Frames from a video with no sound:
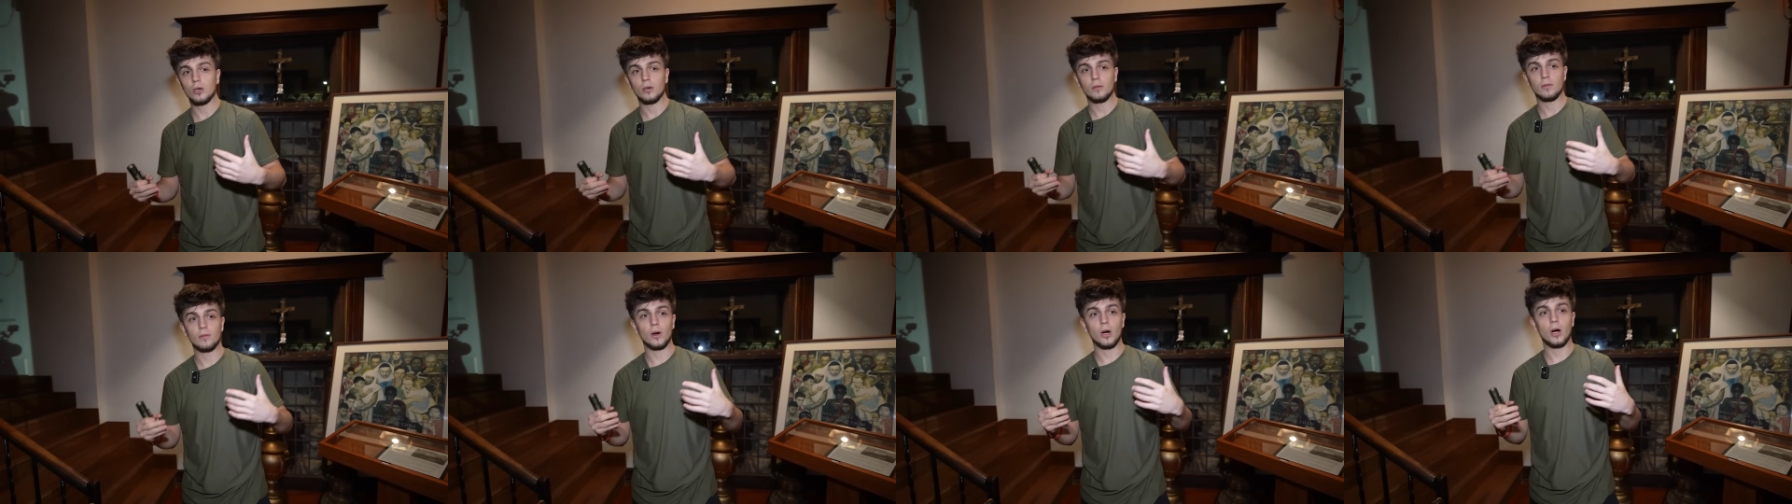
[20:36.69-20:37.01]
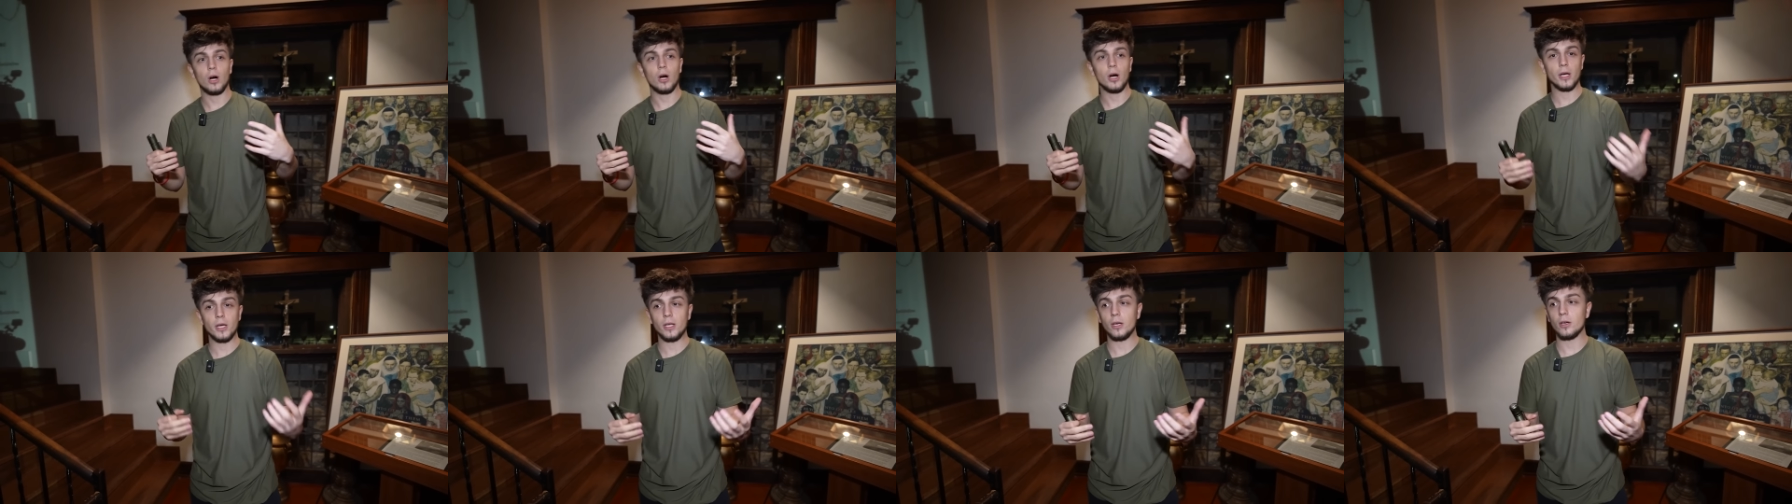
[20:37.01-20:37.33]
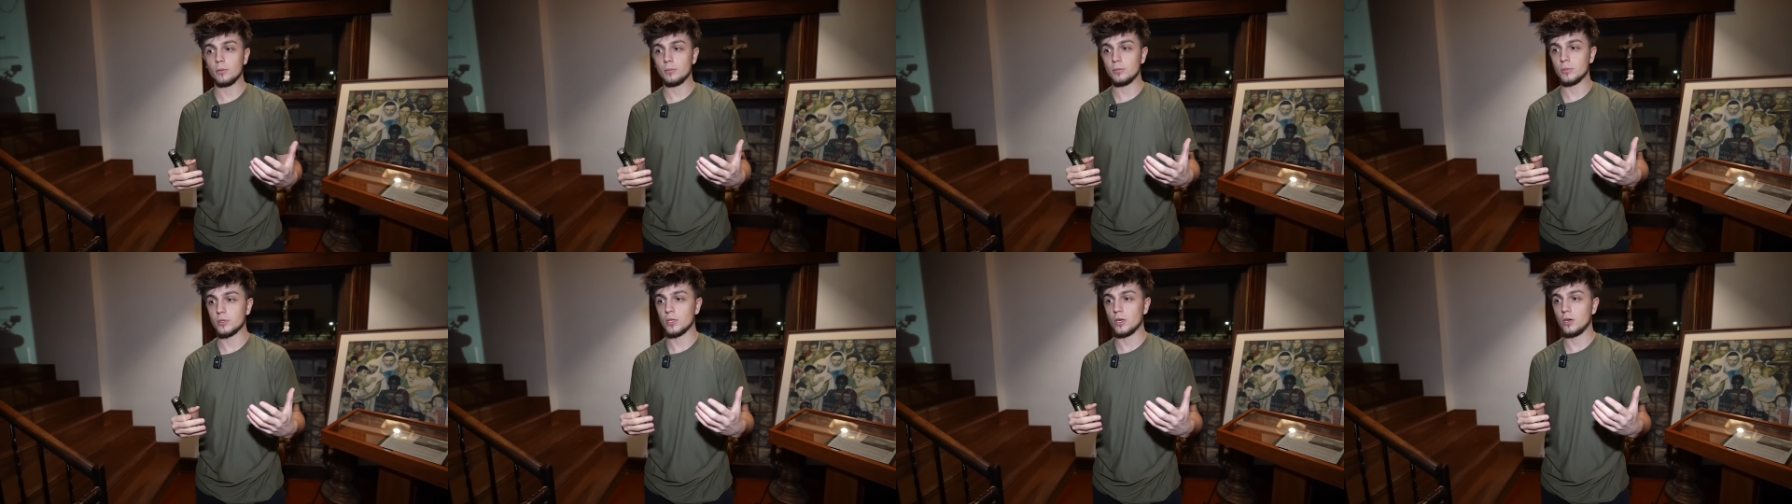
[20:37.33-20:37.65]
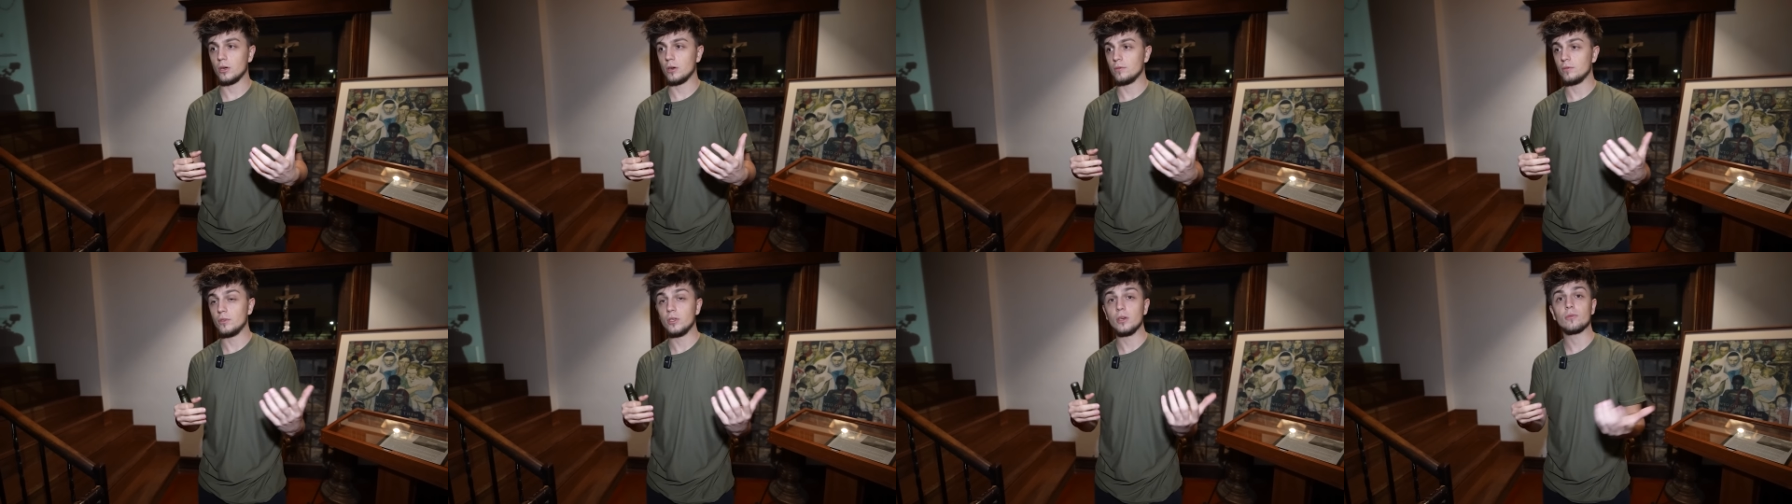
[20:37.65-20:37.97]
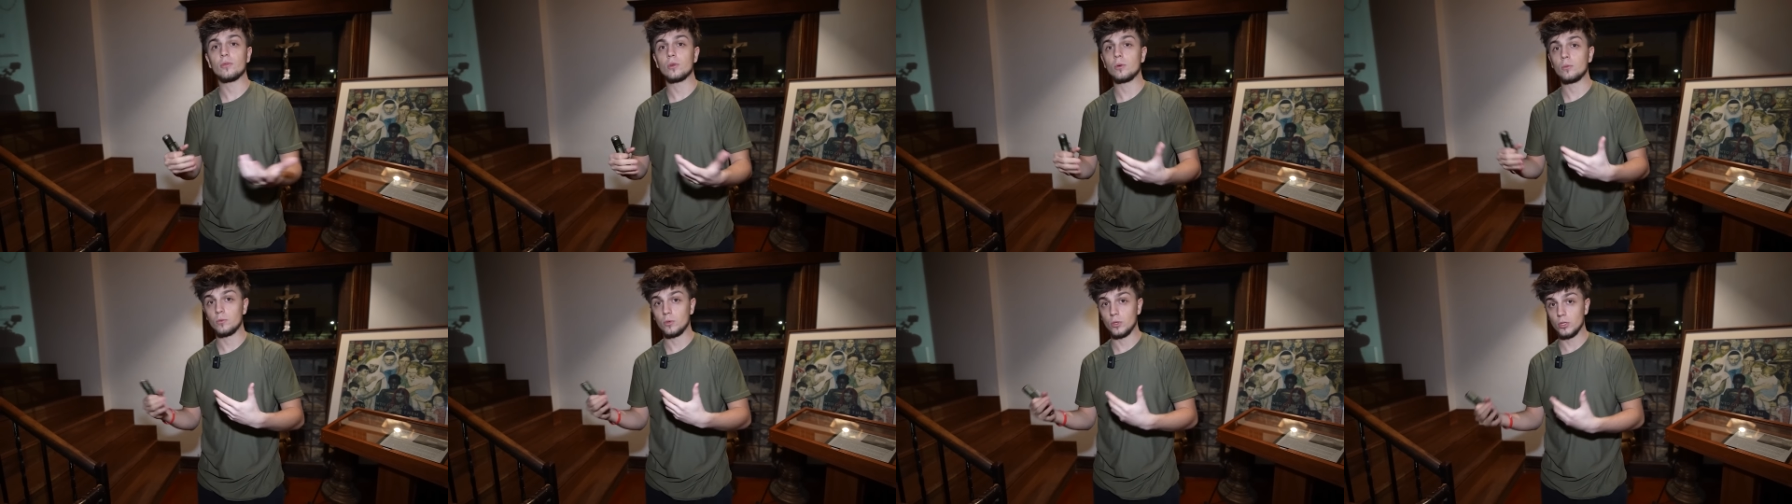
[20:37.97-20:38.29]
of items of
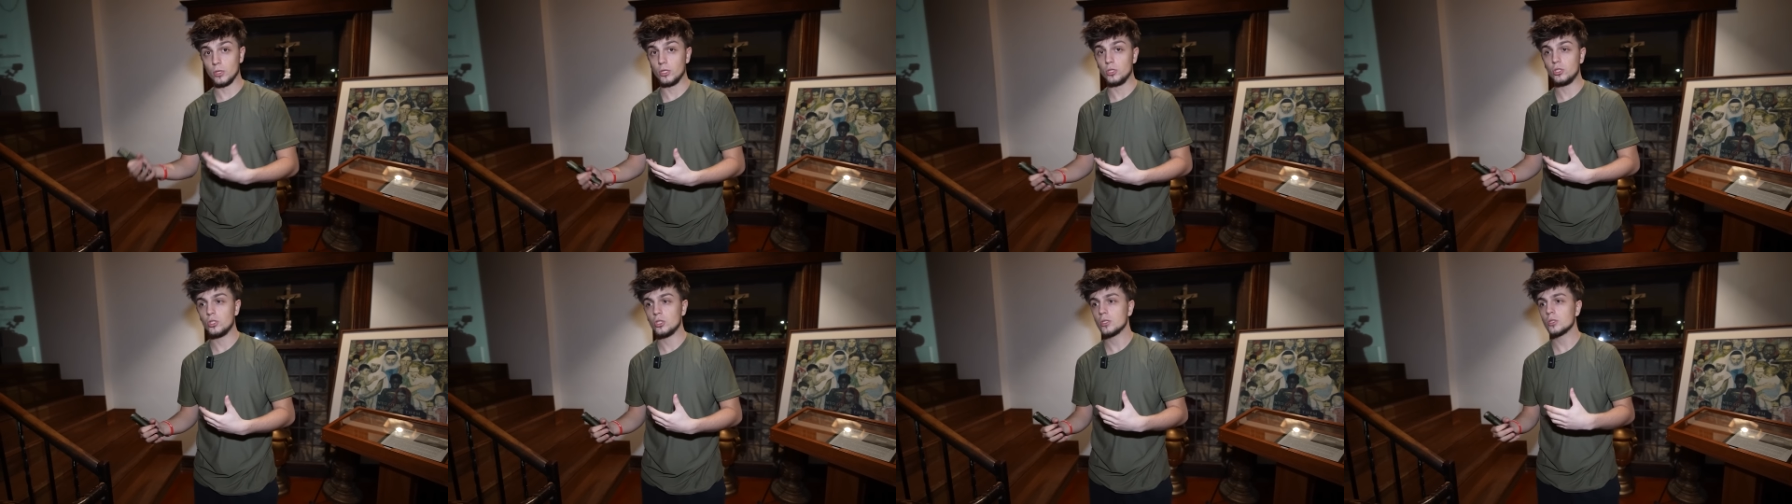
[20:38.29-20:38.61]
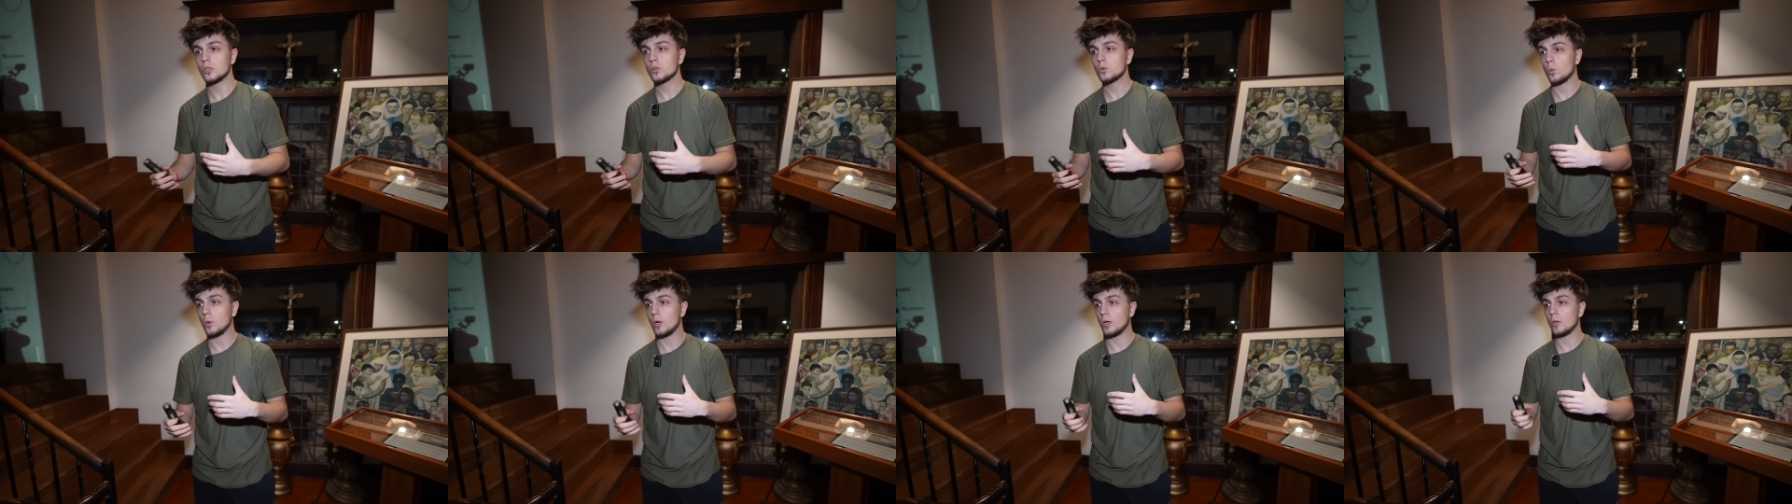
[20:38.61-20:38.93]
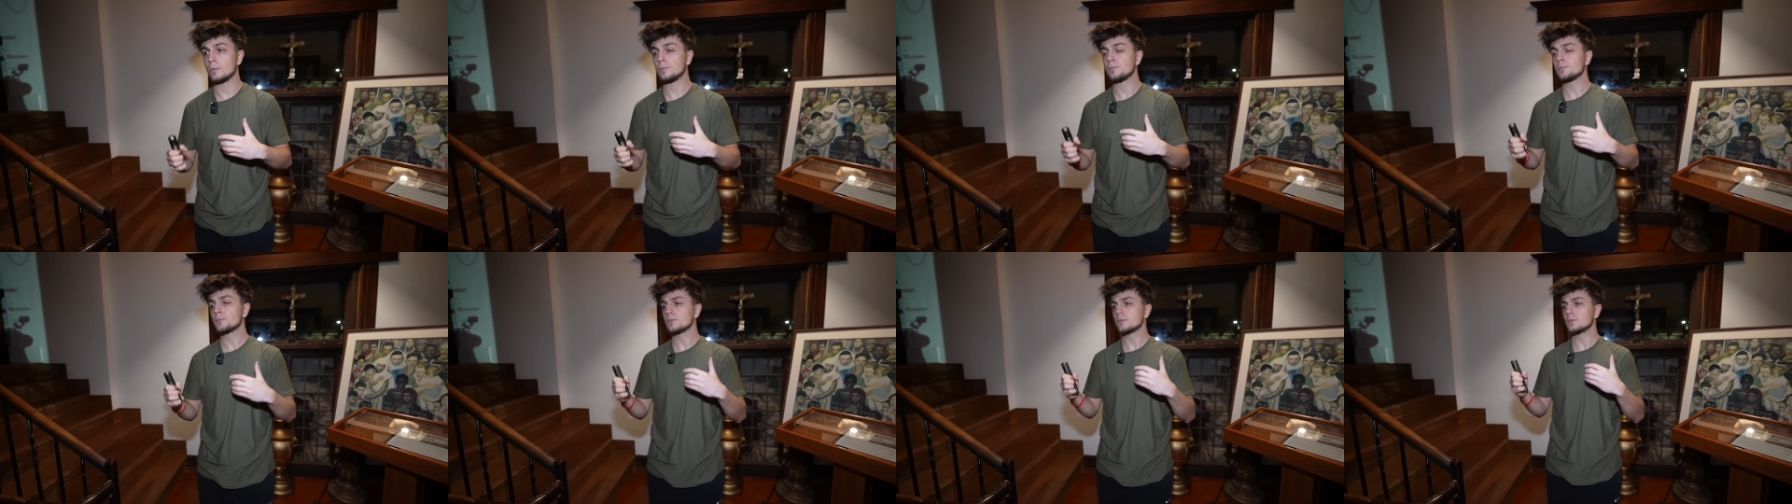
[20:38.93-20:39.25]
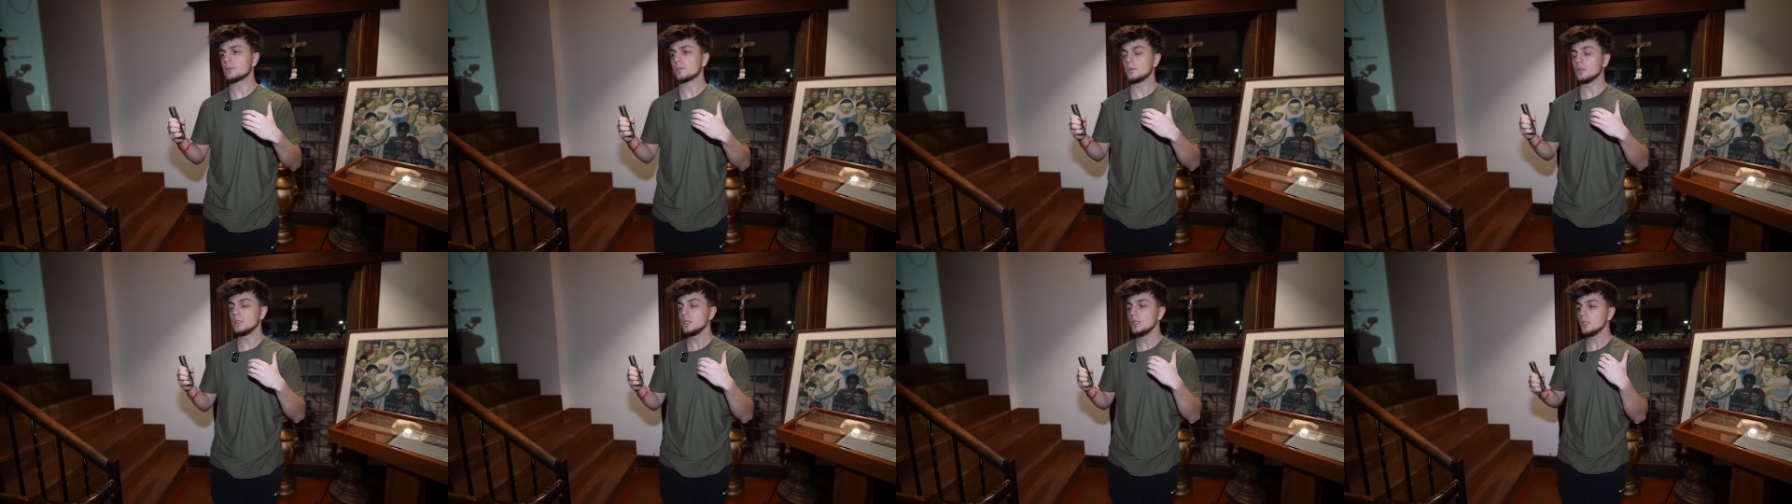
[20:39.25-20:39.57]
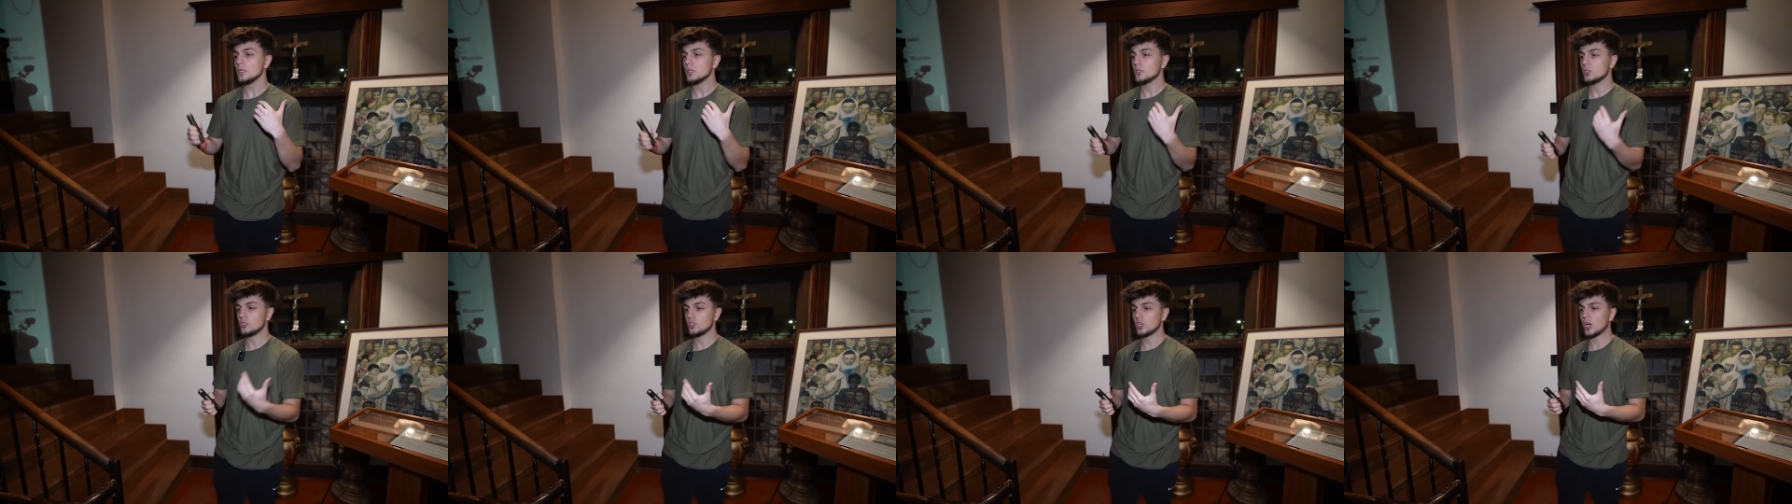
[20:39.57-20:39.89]
different religions. Well,
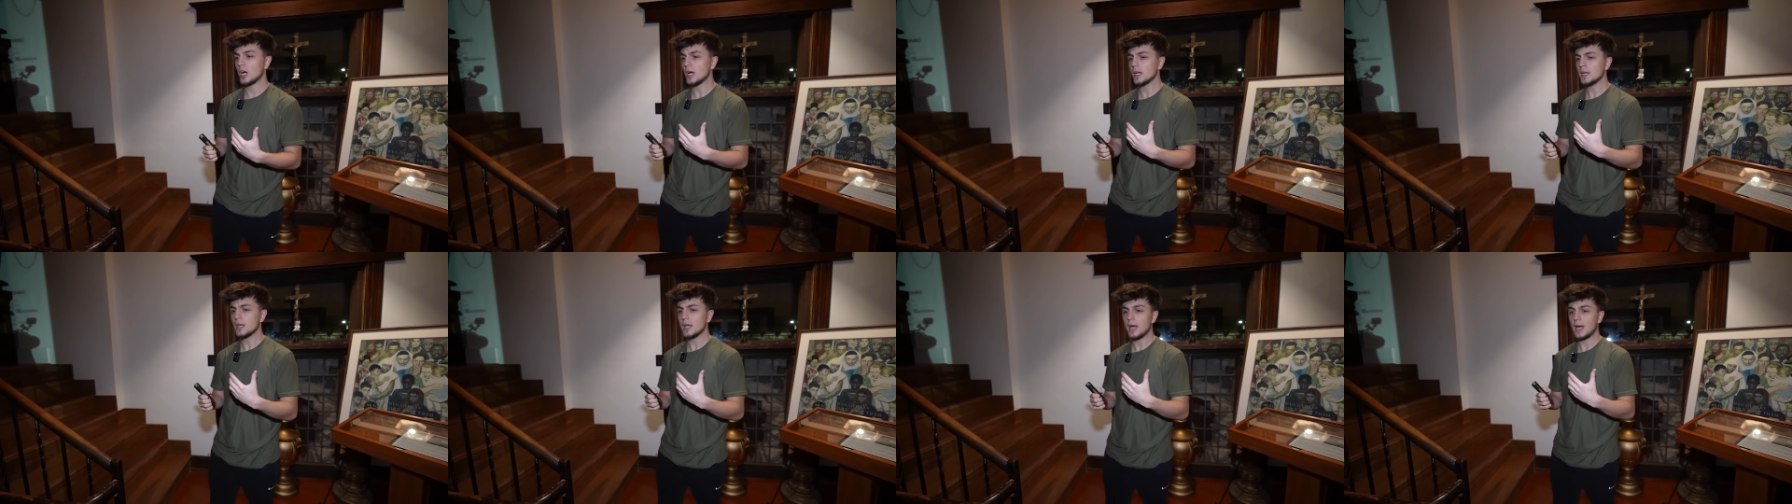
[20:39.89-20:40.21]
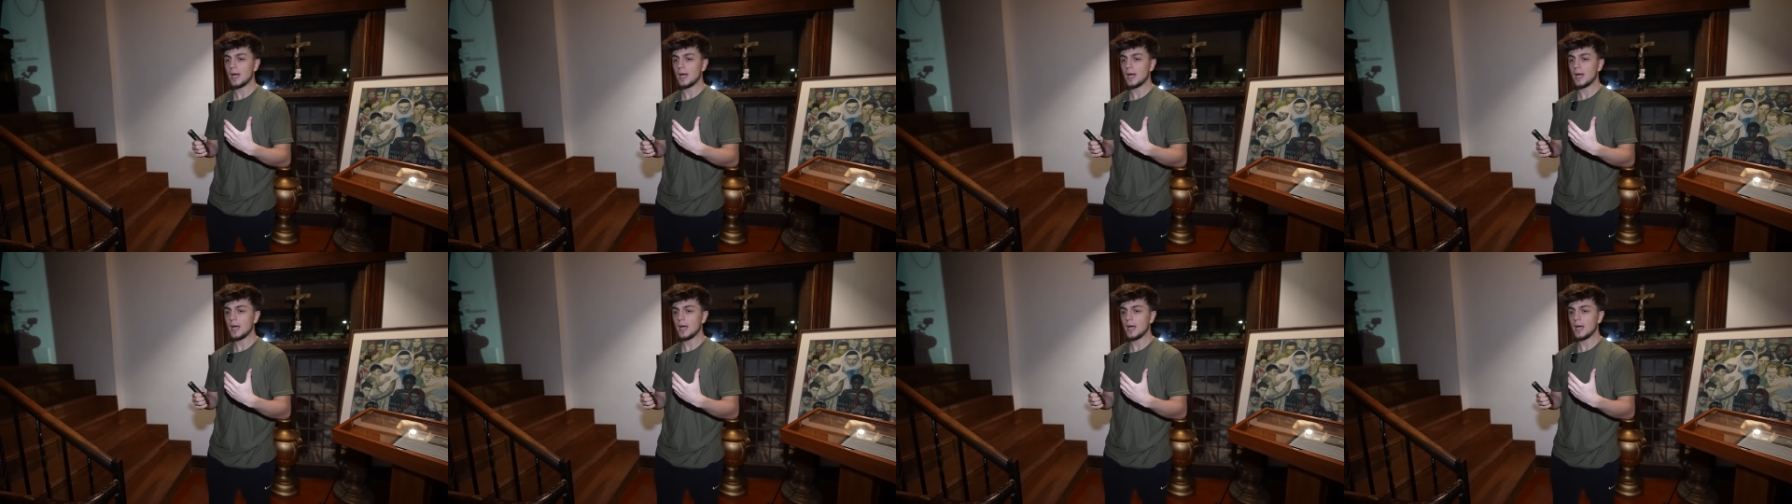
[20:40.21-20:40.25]
John